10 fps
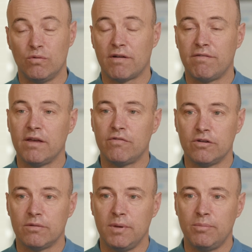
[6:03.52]
had over
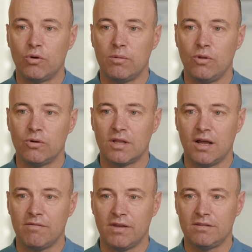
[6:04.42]
500 people come along to
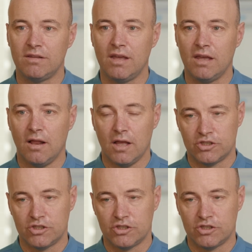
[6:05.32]
that event today.